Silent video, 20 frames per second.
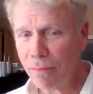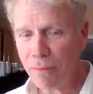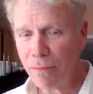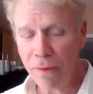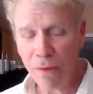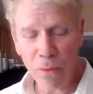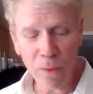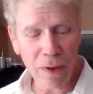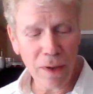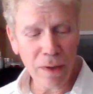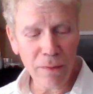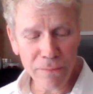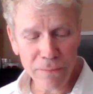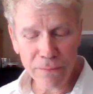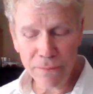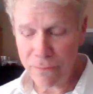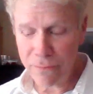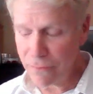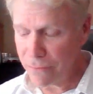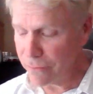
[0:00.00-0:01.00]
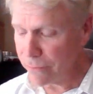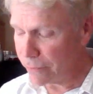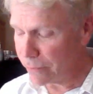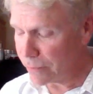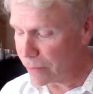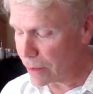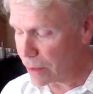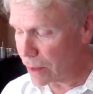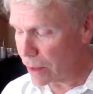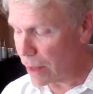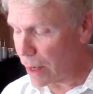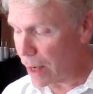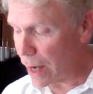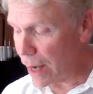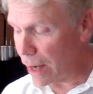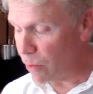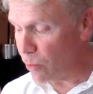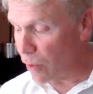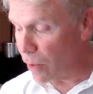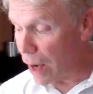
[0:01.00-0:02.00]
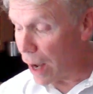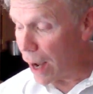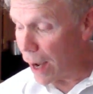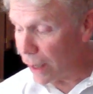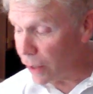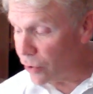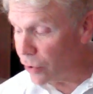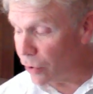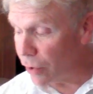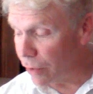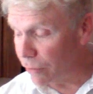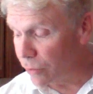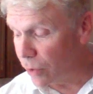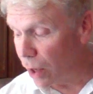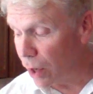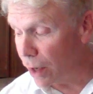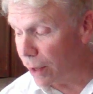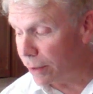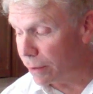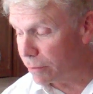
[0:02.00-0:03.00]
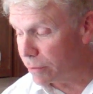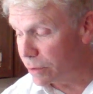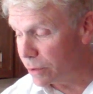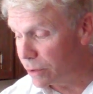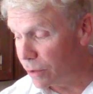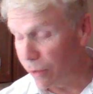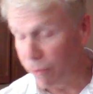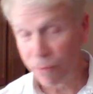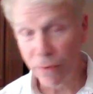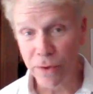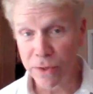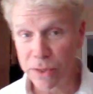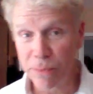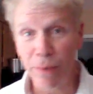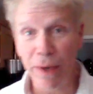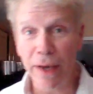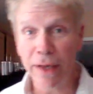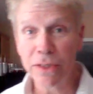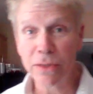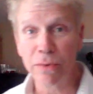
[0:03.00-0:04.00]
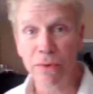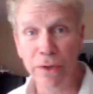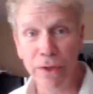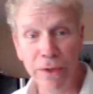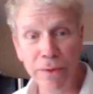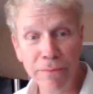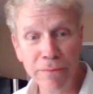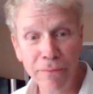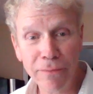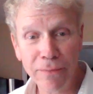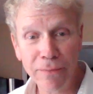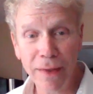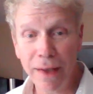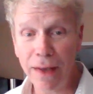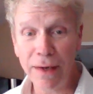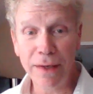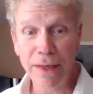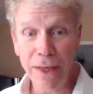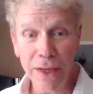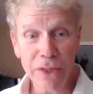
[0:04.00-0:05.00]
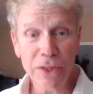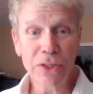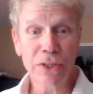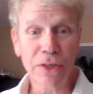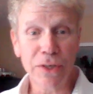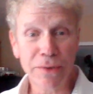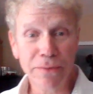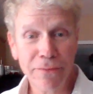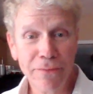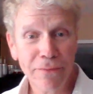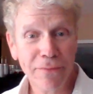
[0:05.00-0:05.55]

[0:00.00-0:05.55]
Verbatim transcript: Well, I, I could have gone to the first base with her and kissed her.